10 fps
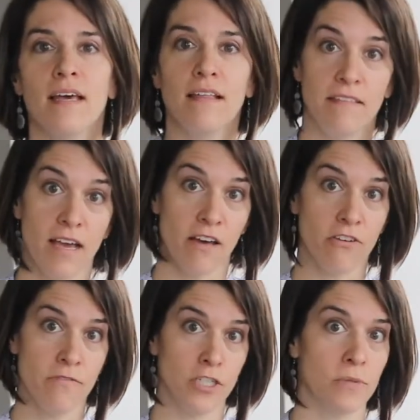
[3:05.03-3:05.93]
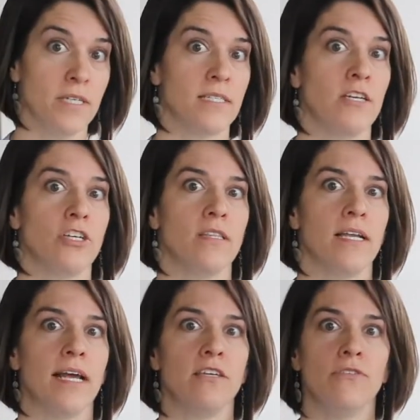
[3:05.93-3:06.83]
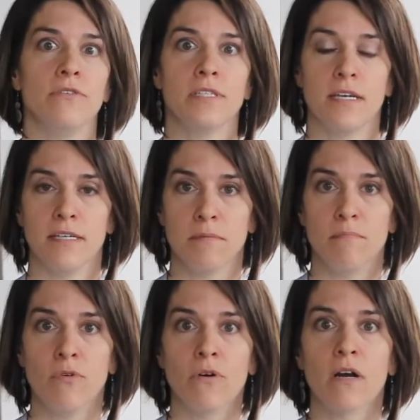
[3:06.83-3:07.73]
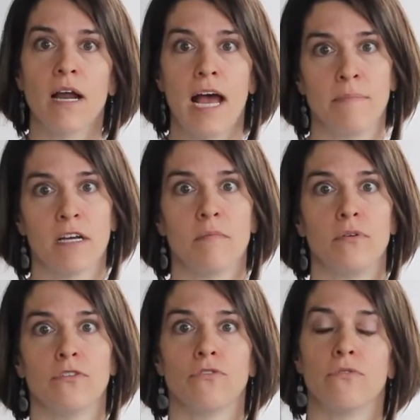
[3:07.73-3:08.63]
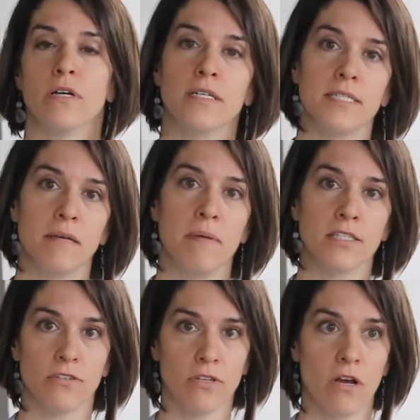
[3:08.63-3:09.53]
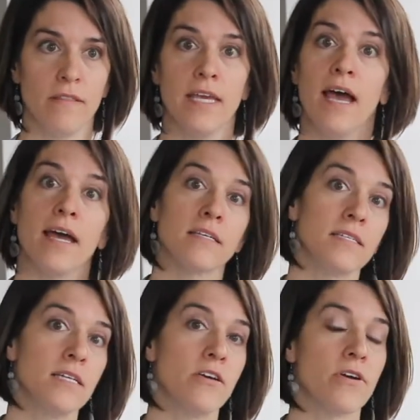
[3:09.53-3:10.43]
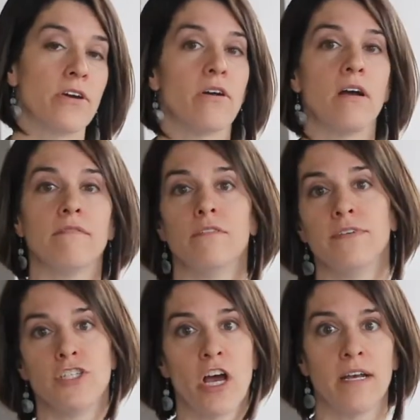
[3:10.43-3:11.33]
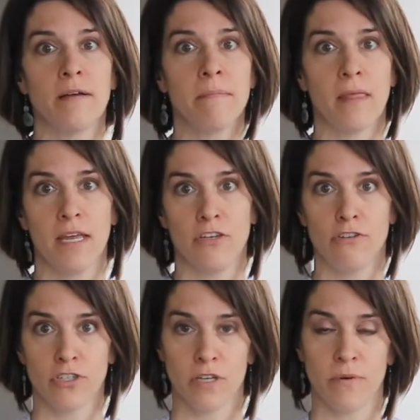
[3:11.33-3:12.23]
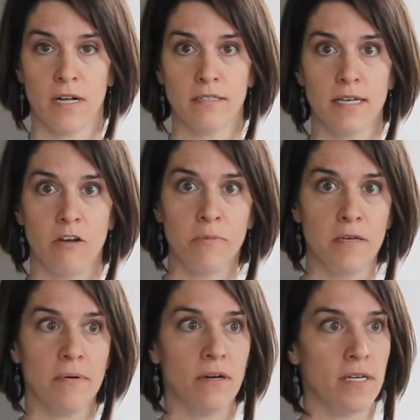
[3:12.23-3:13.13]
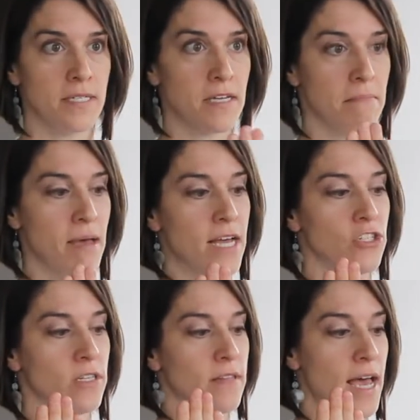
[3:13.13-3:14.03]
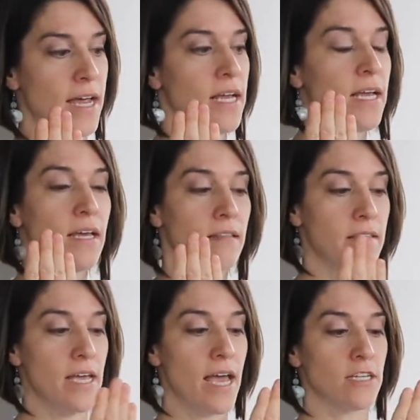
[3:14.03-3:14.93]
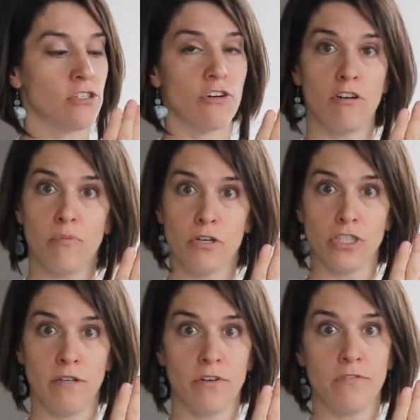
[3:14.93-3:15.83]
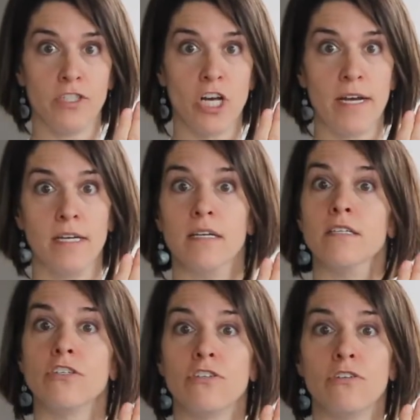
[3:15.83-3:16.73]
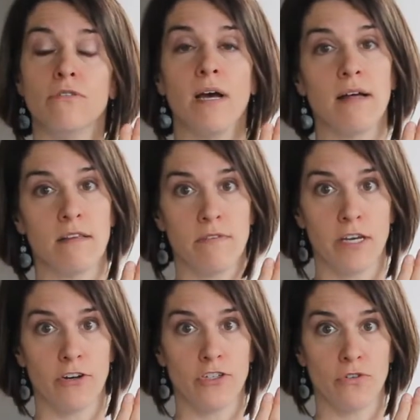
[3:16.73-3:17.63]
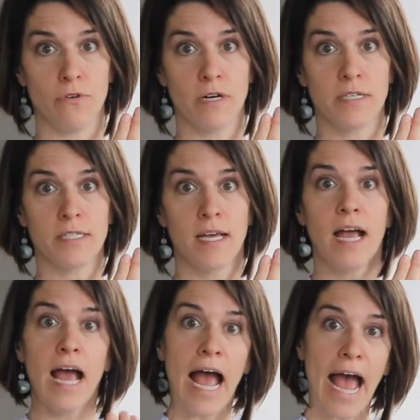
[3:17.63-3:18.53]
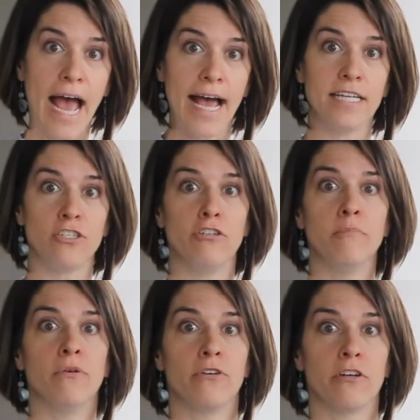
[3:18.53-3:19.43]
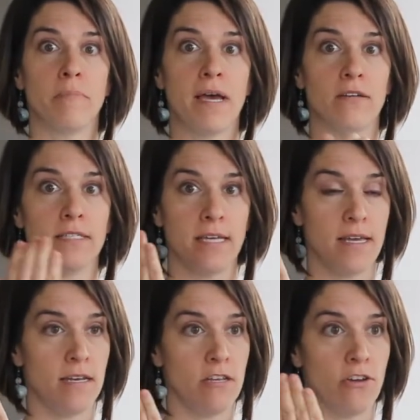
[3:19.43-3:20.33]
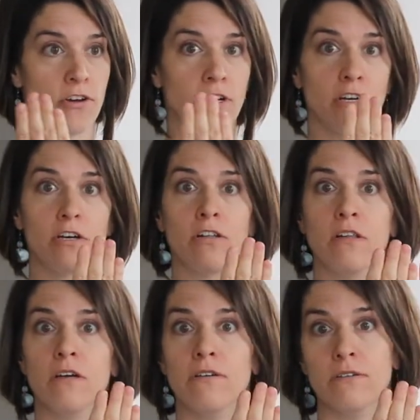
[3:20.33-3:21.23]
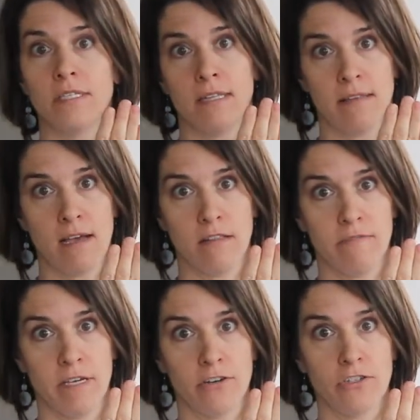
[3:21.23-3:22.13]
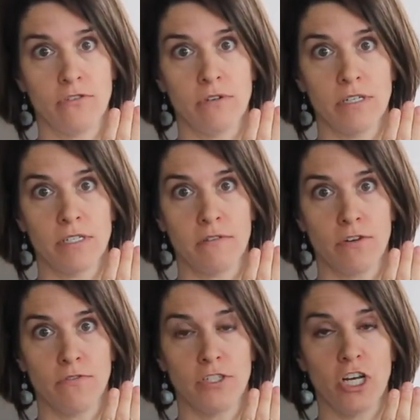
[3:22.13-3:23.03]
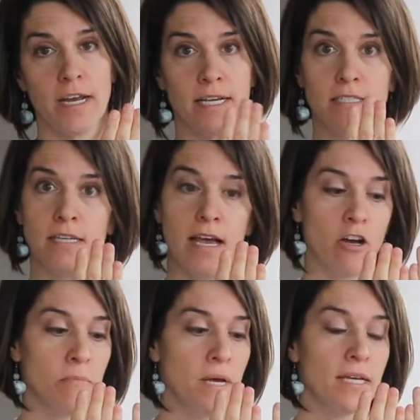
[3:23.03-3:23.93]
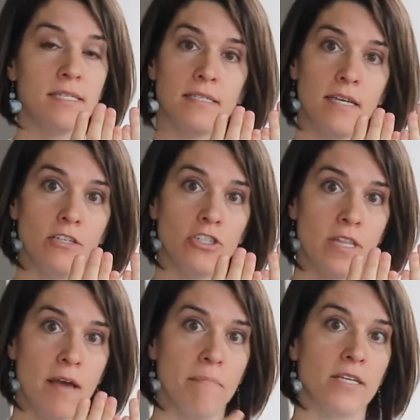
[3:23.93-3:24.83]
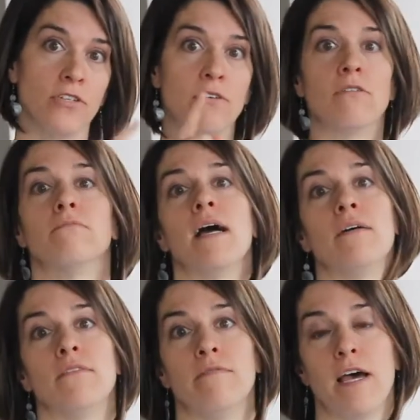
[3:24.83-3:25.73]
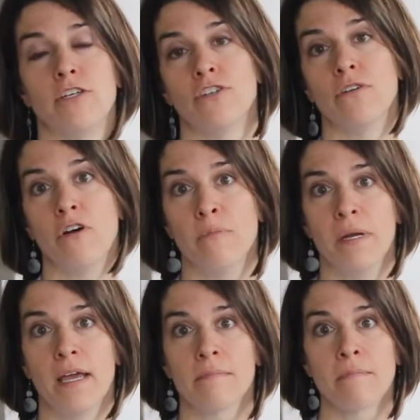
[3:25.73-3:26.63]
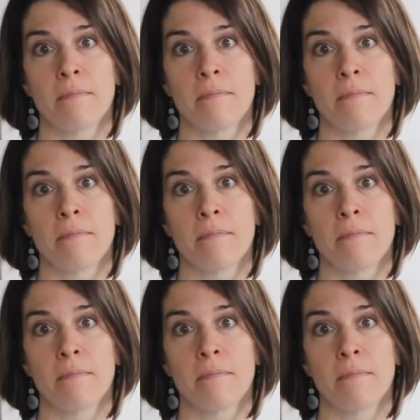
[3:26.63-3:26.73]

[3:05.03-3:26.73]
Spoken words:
The other visualization that I use is more applicable towards the muscles on the exterior of the vagina, and usually what I'll tell people is imagine that the external portion of your vagina is 2 elevator doors. As you pull your petals in, you're going to close the elevator doors of your vagina to help cinch that muscle around the vaginal opening.